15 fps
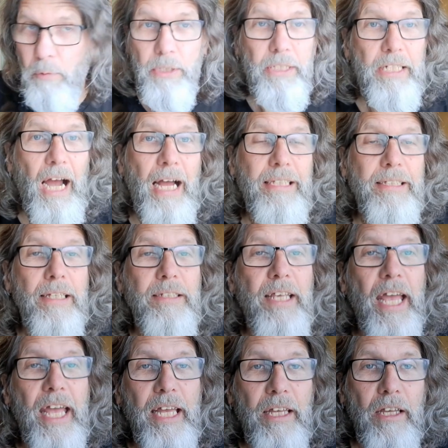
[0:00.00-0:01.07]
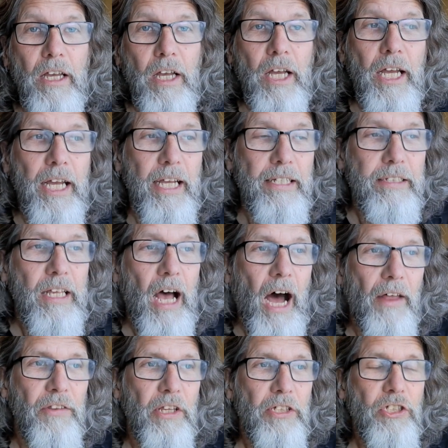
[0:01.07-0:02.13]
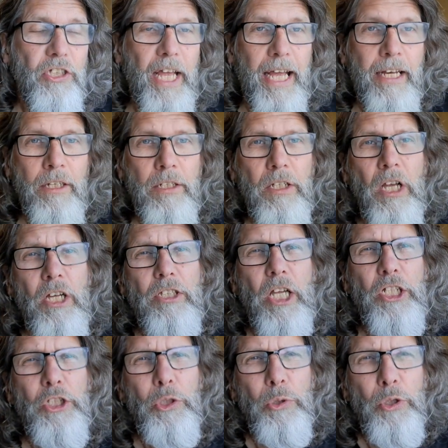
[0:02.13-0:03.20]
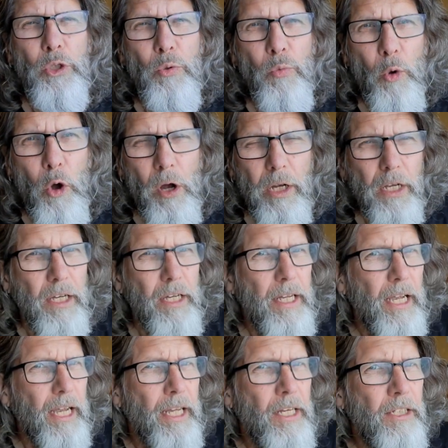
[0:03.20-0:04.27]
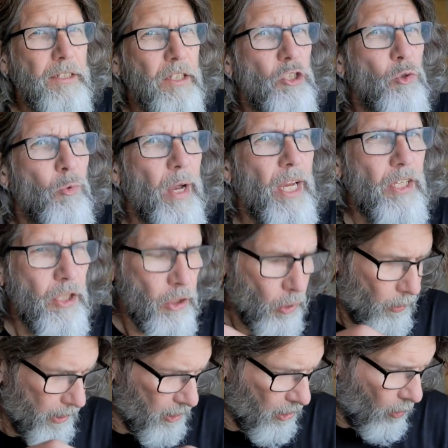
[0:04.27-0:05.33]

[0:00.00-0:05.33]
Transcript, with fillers: What the guides are saying is understand that should you work in a situation or in,